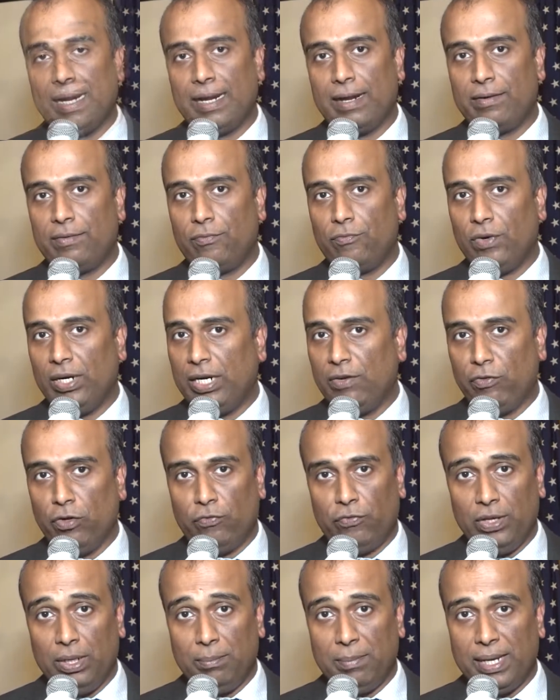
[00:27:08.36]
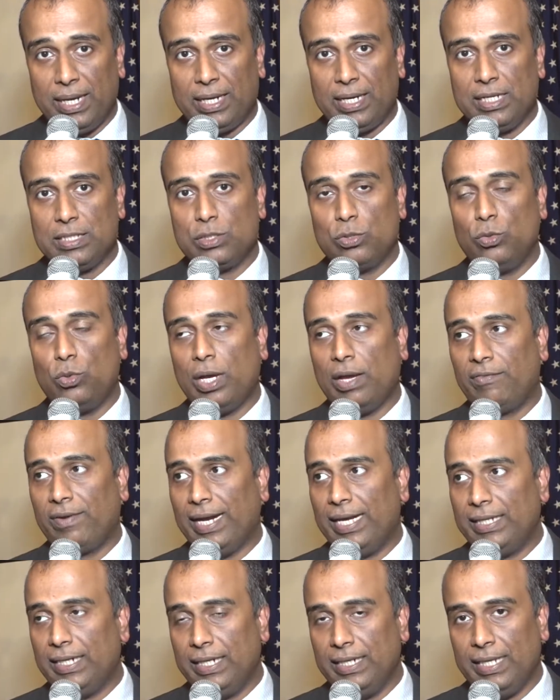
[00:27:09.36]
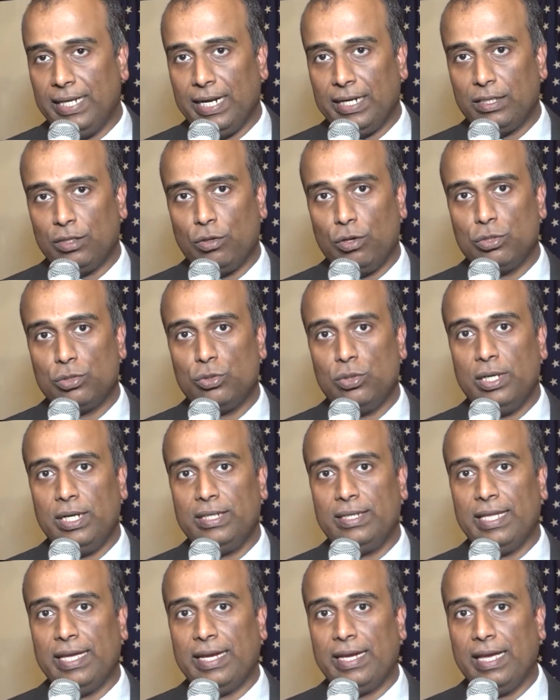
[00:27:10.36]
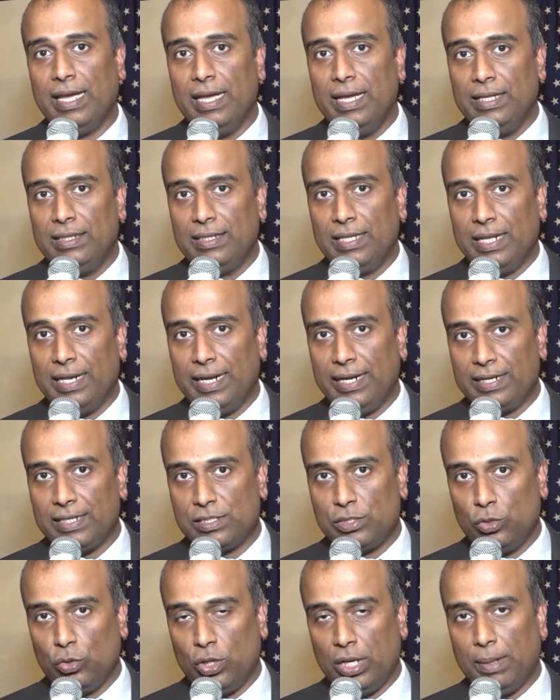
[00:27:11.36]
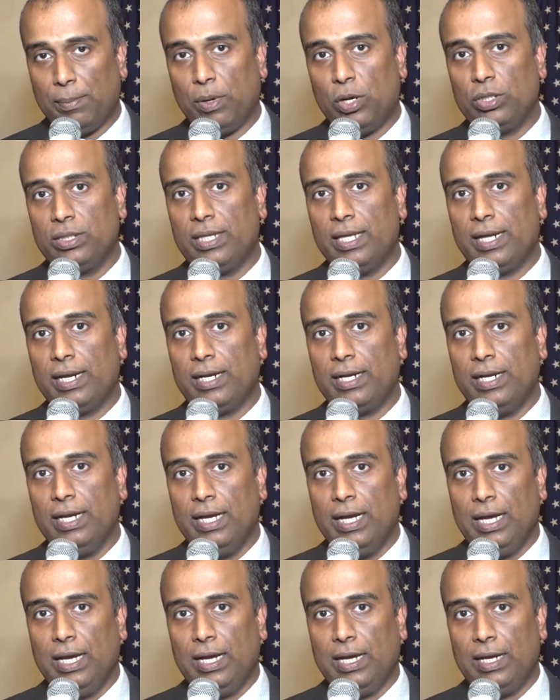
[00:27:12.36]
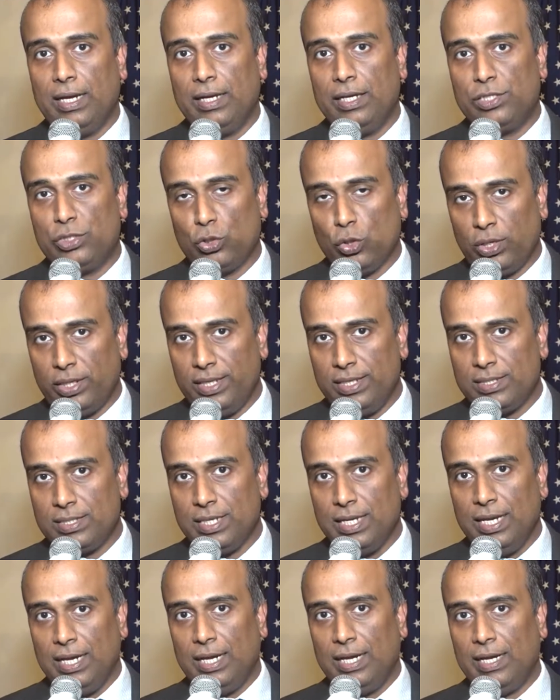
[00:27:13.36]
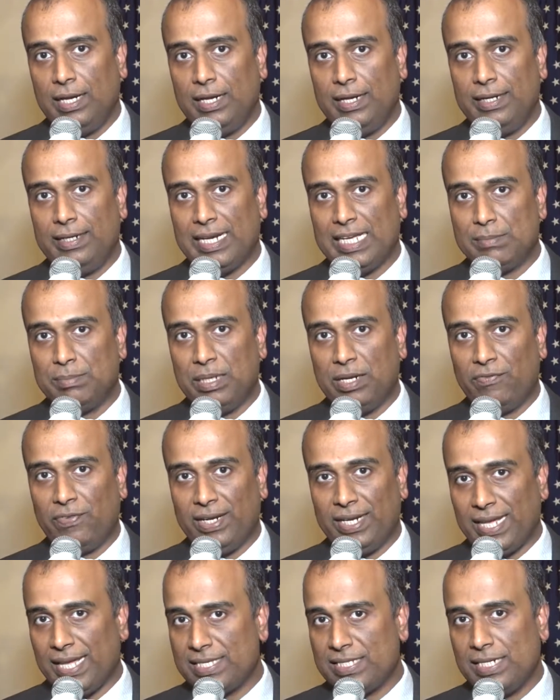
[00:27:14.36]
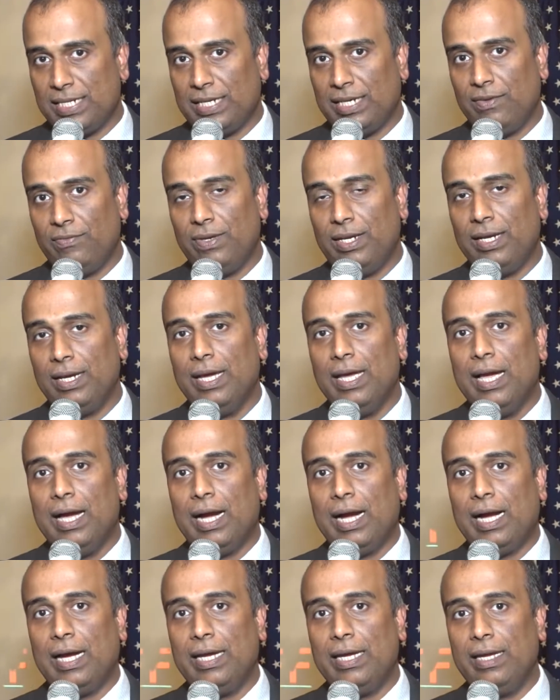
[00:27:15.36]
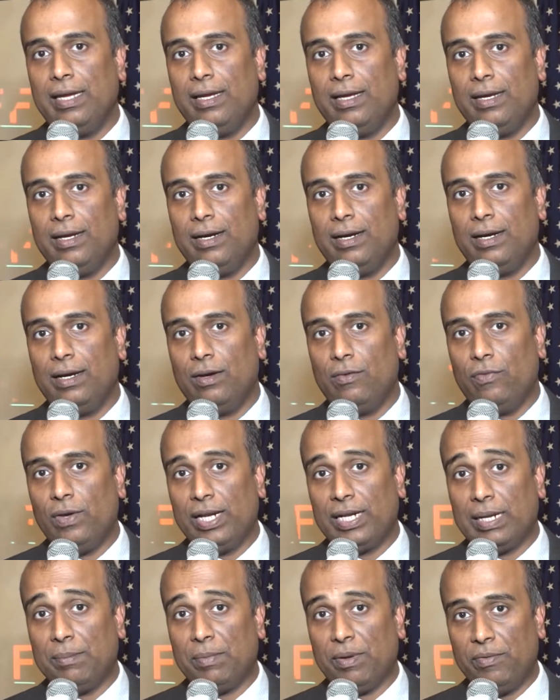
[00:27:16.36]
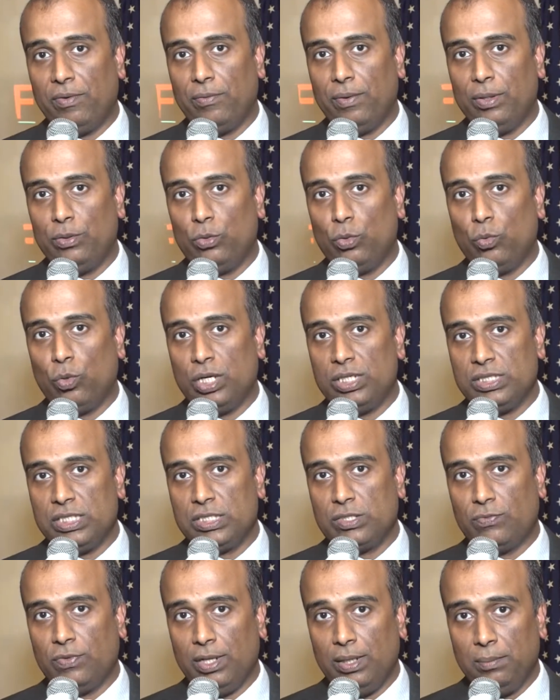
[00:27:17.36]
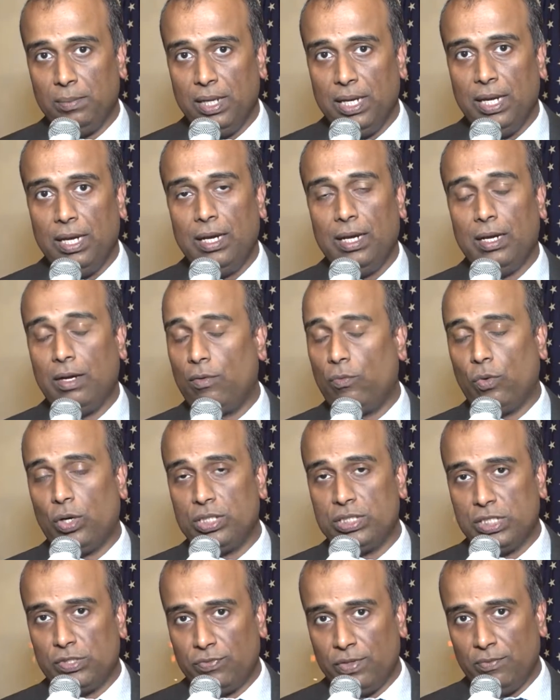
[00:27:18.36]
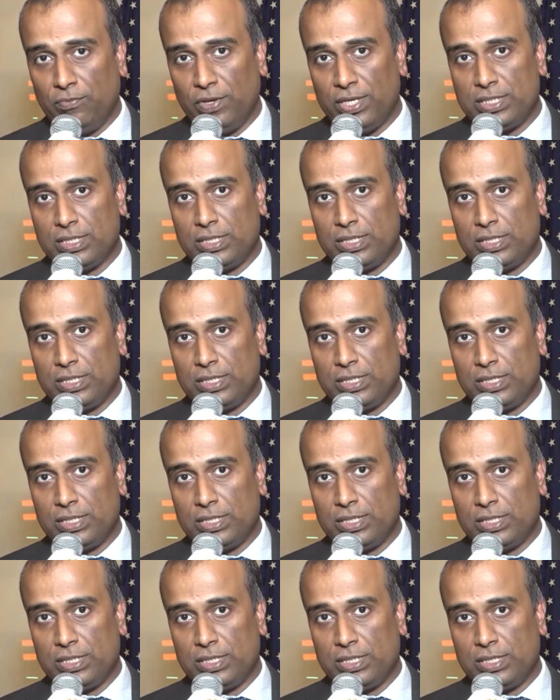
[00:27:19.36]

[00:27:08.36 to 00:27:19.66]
are wonderful filmmakers who have gathered here at the consulate. They let us know about their stories. It has been a fantastic evening. I welcome everyone to watch this film. Film